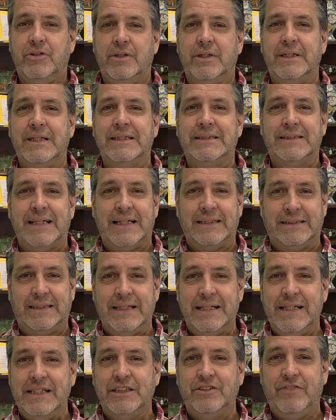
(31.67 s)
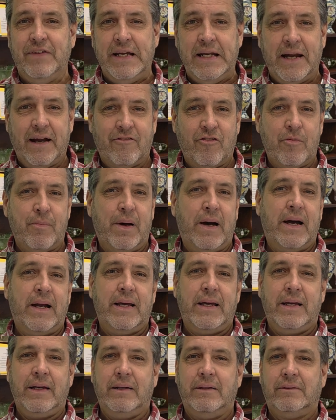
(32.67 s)
Do the necessities, feed
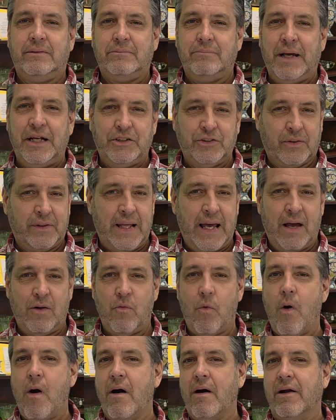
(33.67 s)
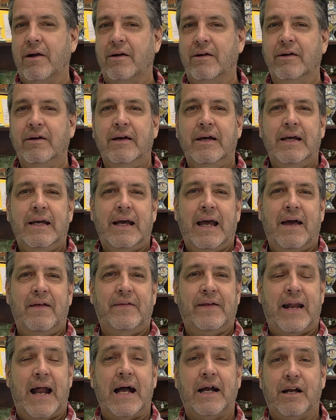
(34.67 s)
everybody, make sure they had water.
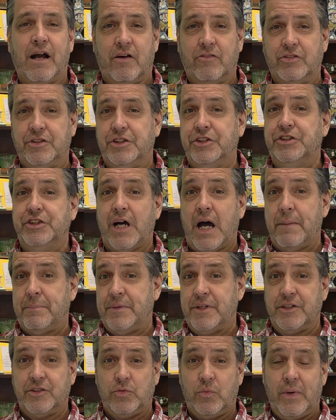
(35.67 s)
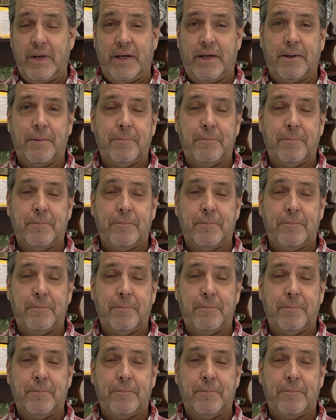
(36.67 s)
And then I covered the shop this week.